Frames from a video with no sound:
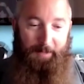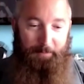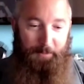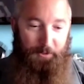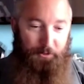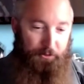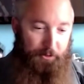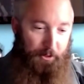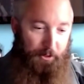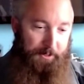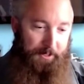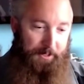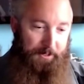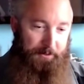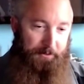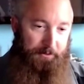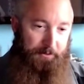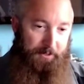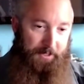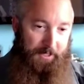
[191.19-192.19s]
So
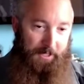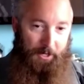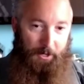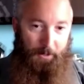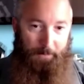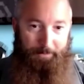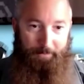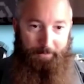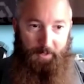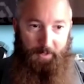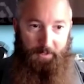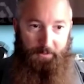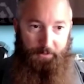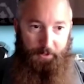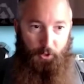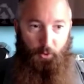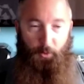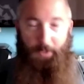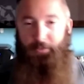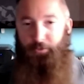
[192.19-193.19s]
there's, the
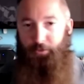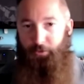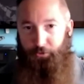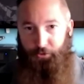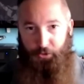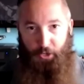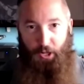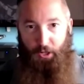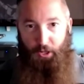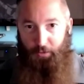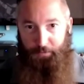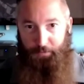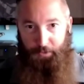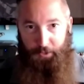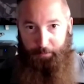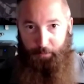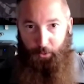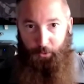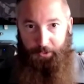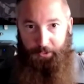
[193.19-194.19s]
questions are all over the
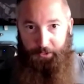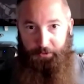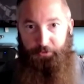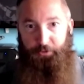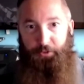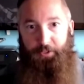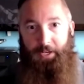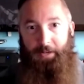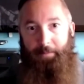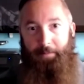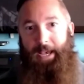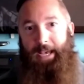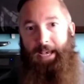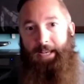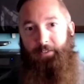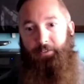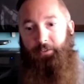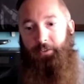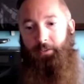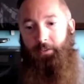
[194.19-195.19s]
board, as you can
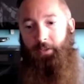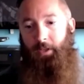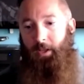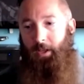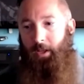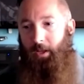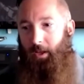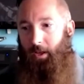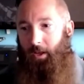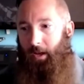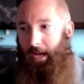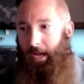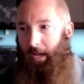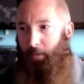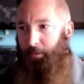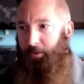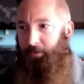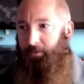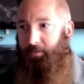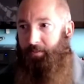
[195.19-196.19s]
imagine. I
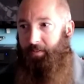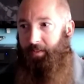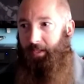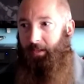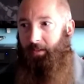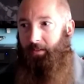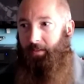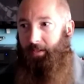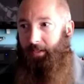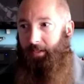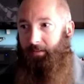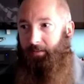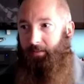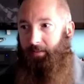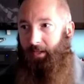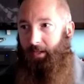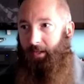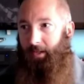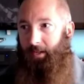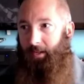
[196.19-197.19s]
would think
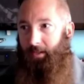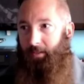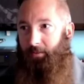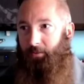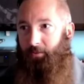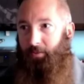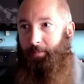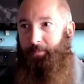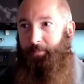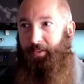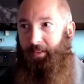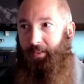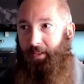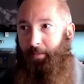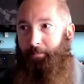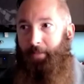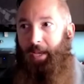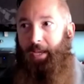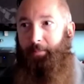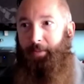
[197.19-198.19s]
that something that
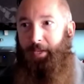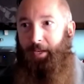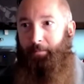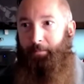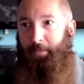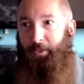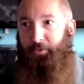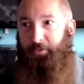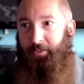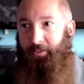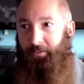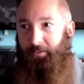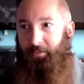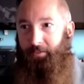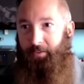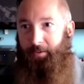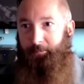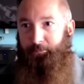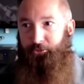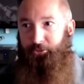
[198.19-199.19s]
may be a
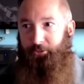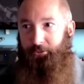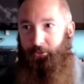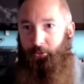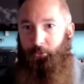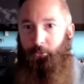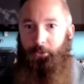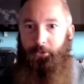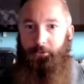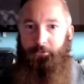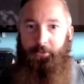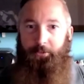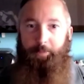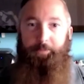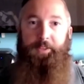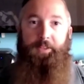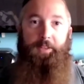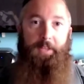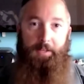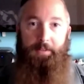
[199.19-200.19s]
misconception or
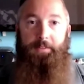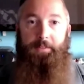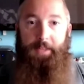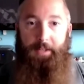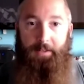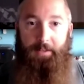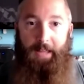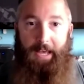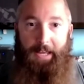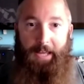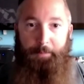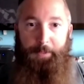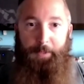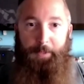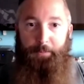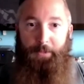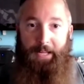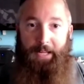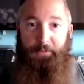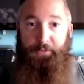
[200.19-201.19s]
something that a lot of
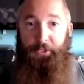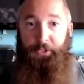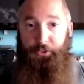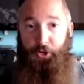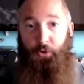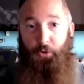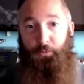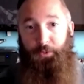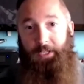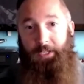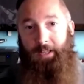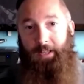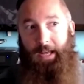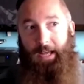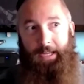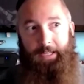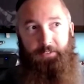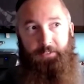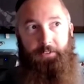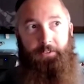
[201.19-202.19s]
people out there don't
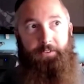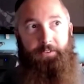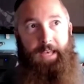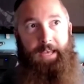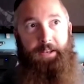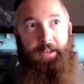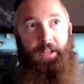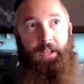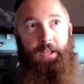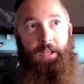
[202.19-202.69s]
realize is that